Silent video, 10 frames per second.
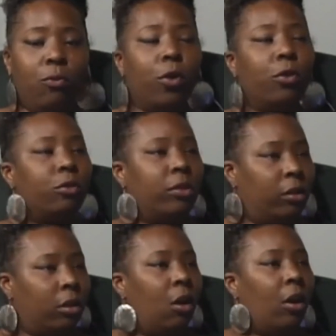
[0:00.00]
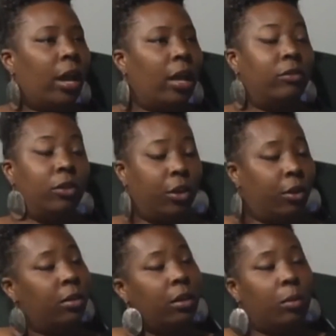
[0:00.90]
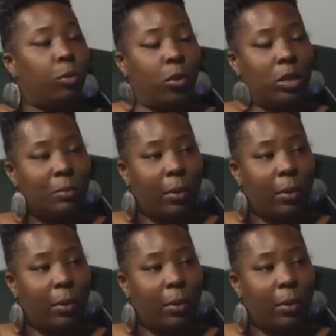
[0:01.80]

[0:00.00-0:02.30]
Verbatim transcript: further this along yeah. and secure the number one